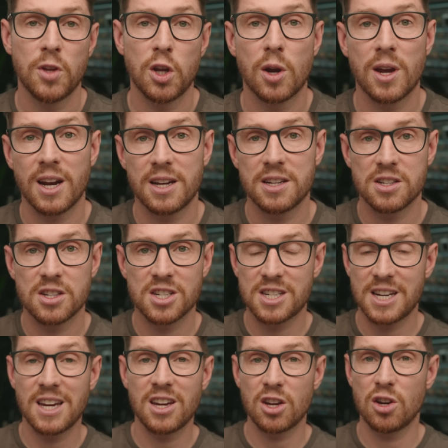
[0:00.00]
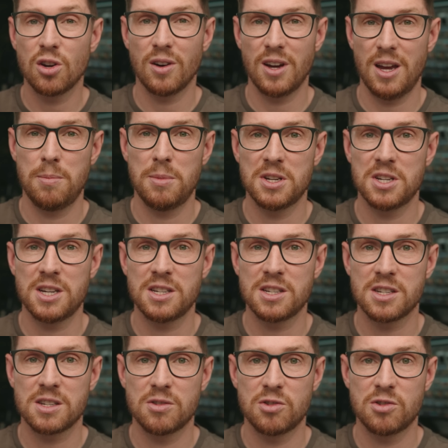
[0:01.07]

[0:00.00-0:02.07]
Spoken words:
You can then sync your images,